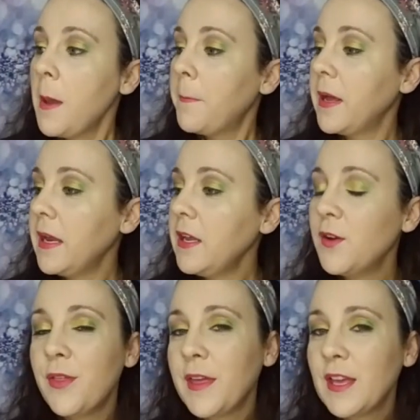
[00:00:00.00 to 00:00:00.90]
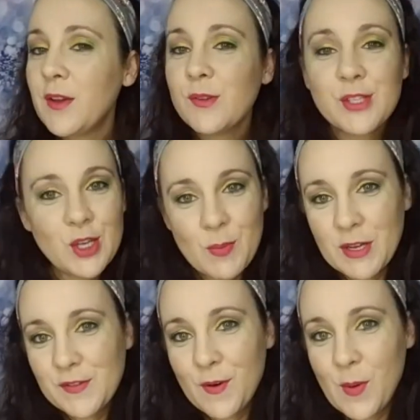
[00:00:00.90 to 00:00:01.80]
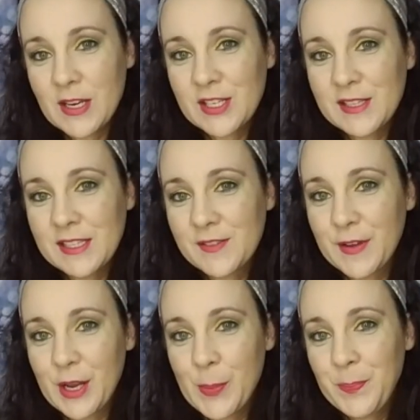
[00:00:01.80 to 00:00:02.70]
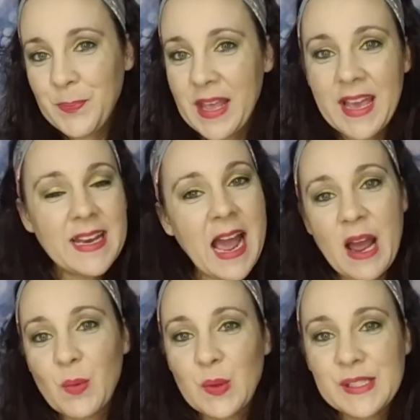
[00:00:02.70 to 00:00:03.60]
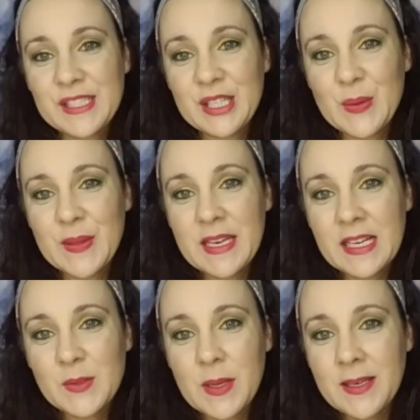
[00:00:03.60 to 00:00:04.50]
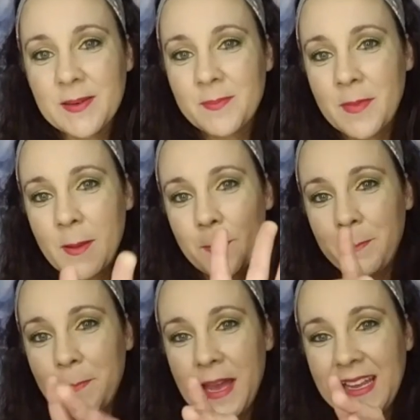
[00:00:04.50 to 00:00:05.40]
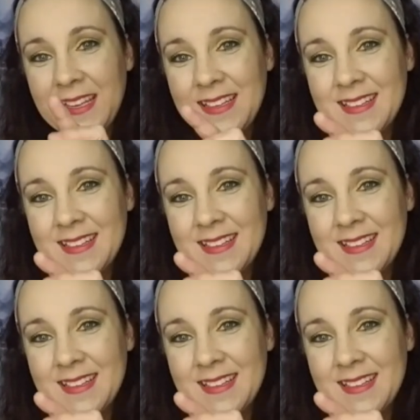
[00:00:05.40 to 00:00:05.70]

But anywho, thank you so much for watching this video, and I will see you in the next one. Bye.